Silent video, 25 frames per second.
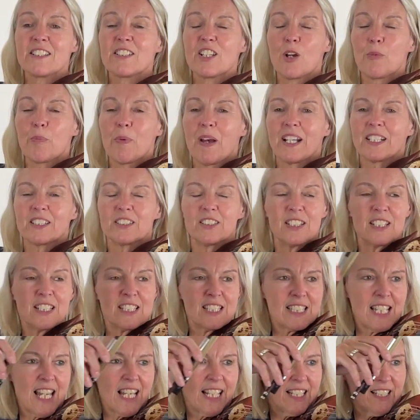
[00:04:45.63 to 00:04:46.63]
Now back to the
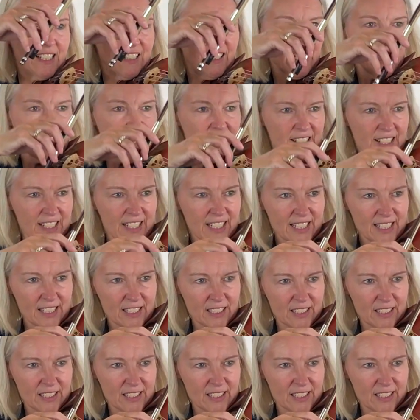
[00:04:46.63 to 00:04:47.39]
2nd line.